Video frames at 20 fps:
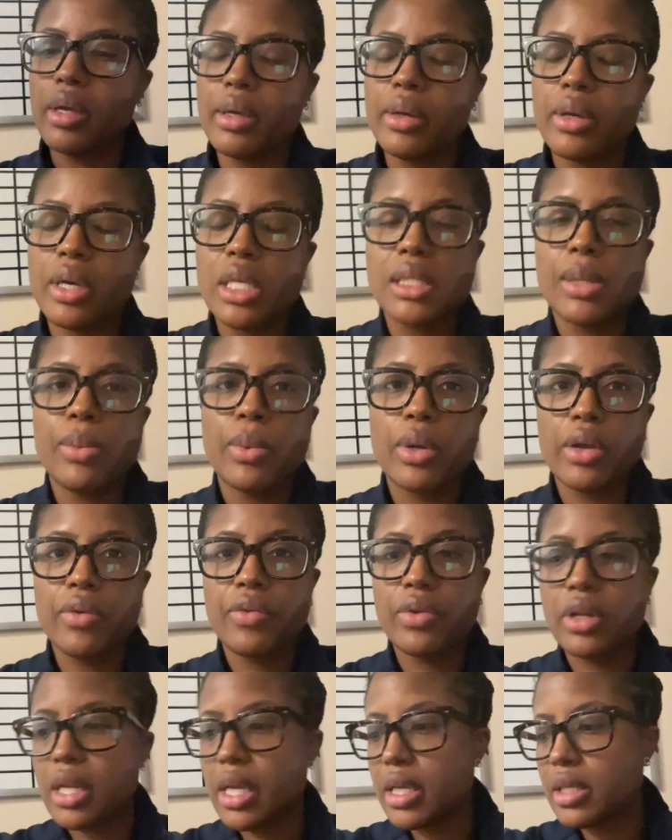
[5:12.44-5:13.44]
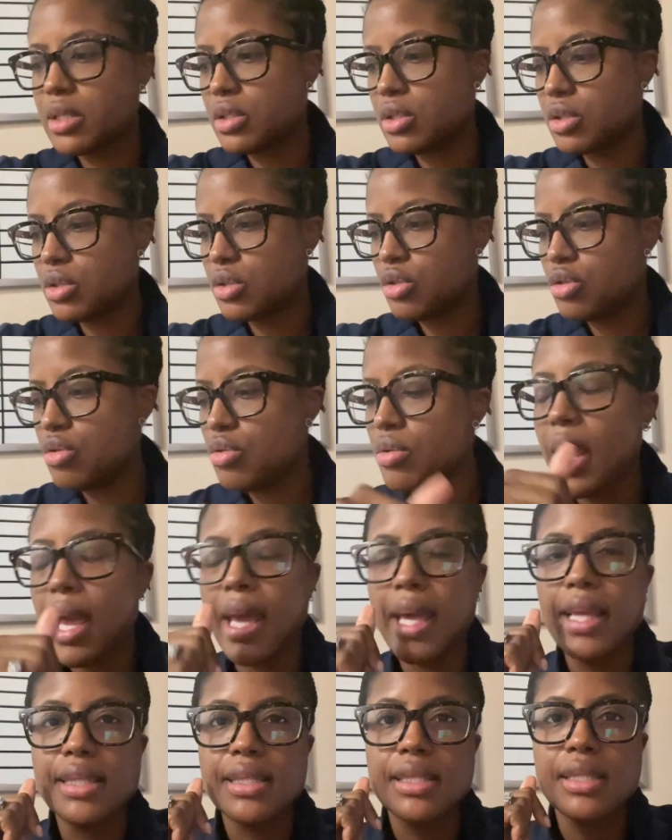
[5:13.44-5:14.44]
because I'm working for the next two
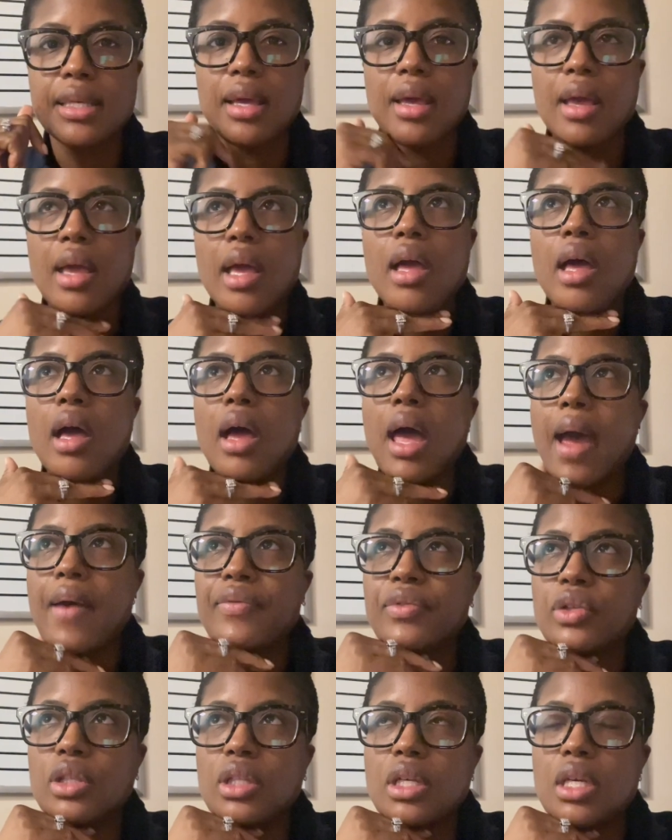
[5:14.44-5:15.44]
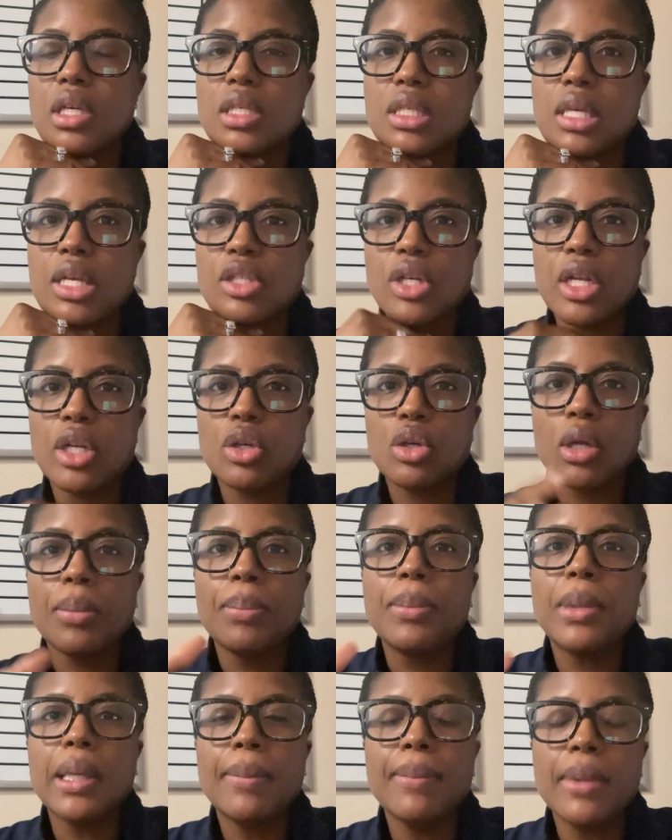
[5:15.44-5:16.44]
nights after this, I try to cook
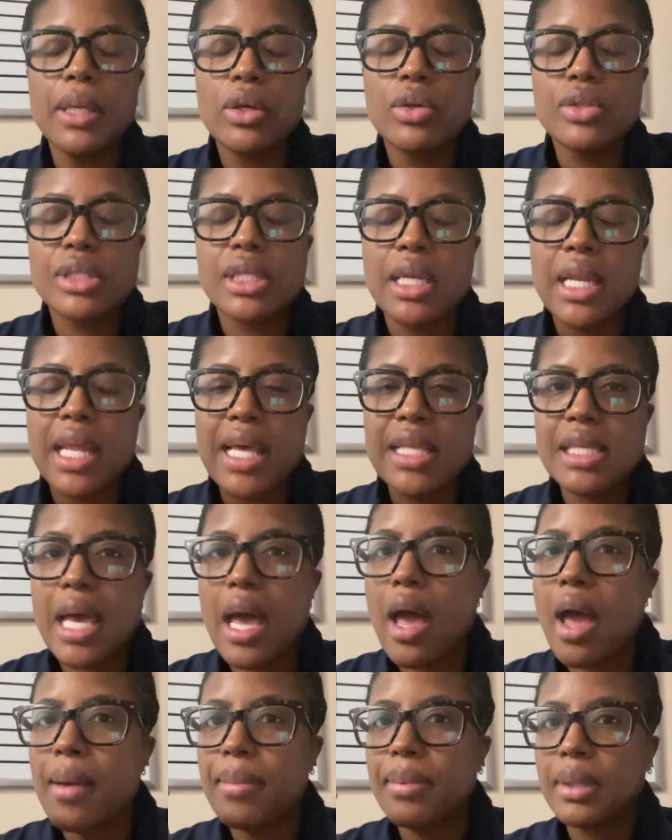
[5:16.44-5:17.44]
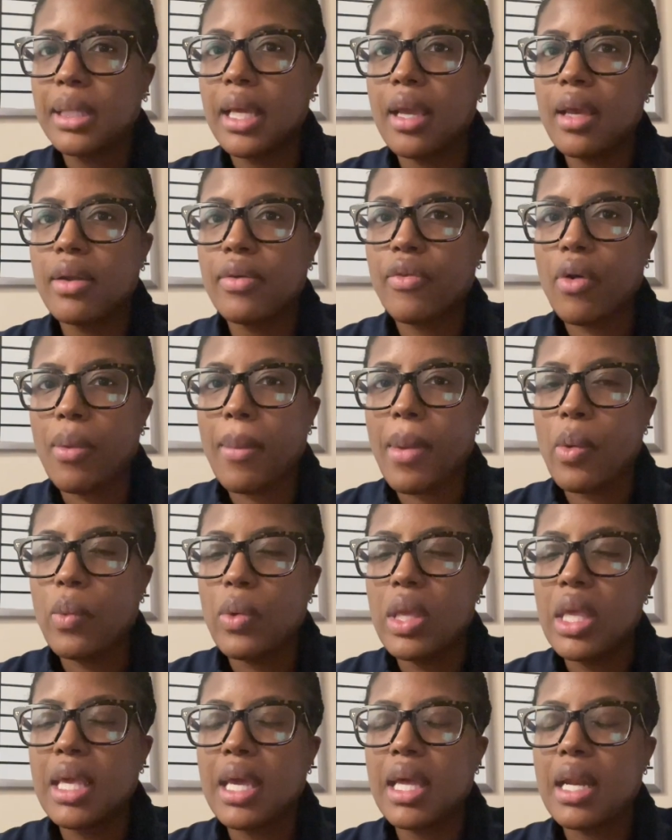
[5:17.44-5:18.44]
big meals and that's how I plan for my
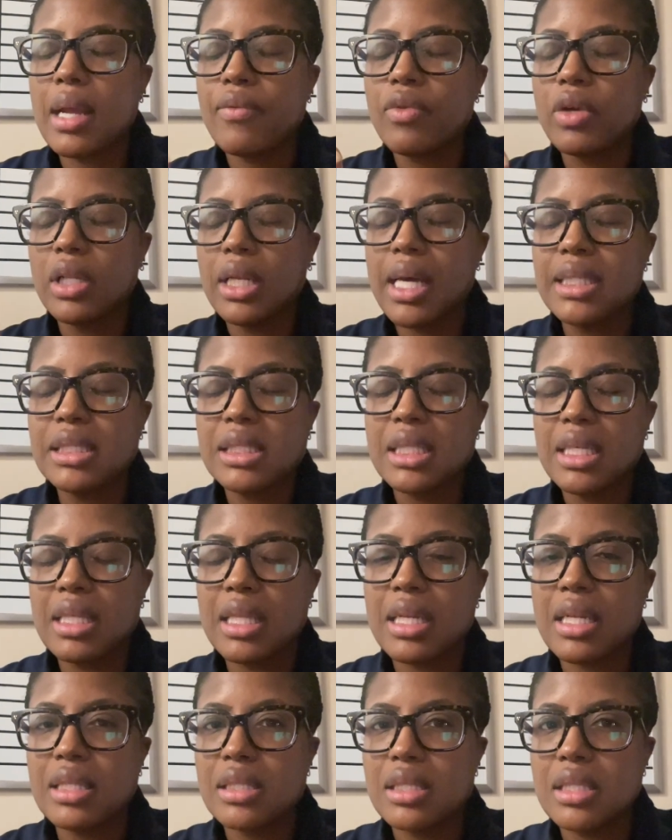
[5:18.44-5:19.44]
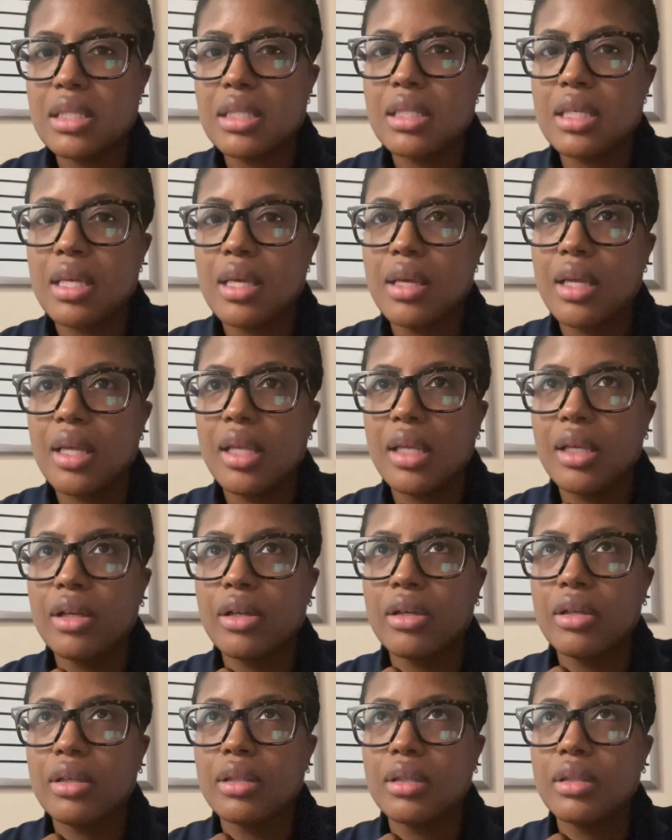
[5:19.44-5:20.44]
week. And I'm realizing that it just
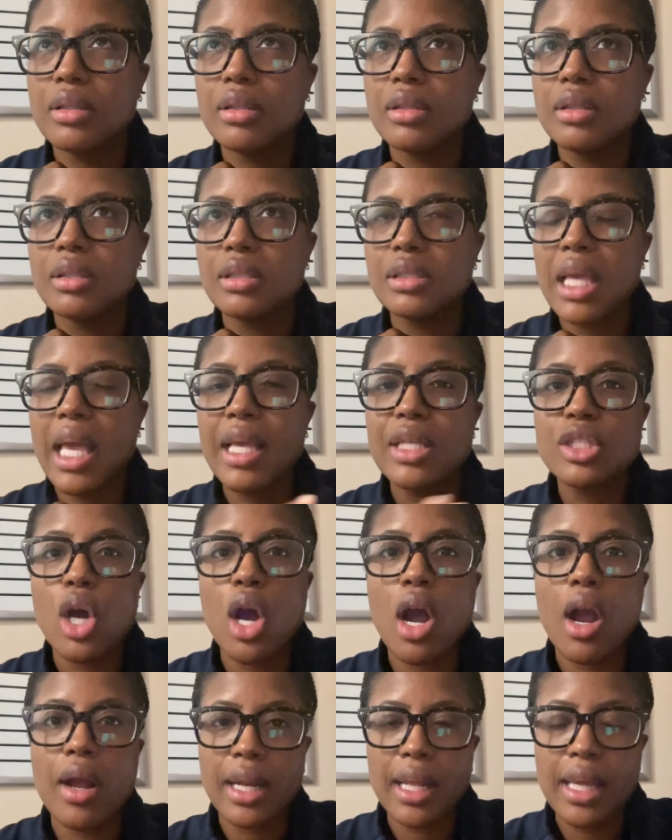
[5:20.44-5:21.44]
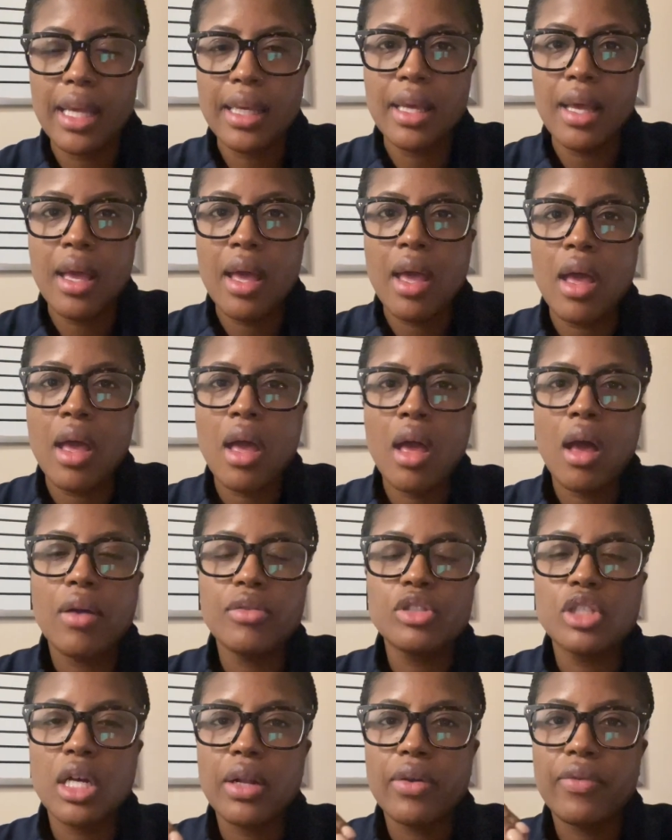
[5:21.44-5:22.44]
takes a heartache of
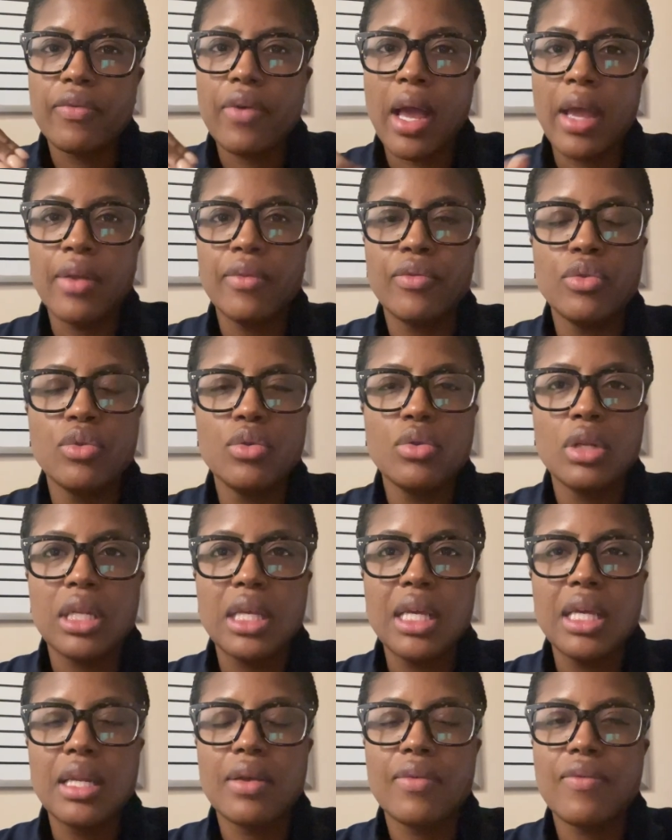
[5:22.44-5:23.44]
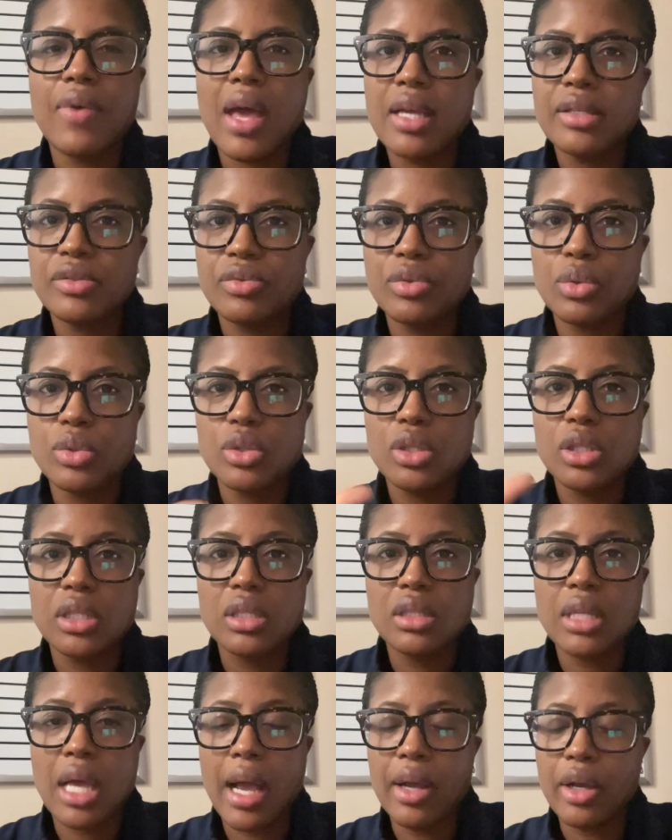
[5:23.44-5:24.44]
trying to find food and eating fast food, which is
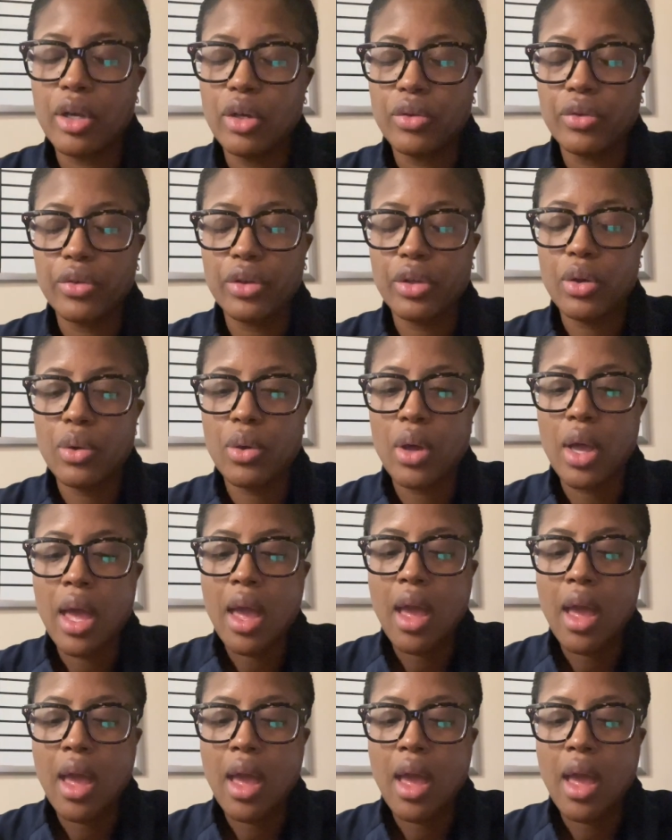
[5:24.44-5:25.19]
not good for you.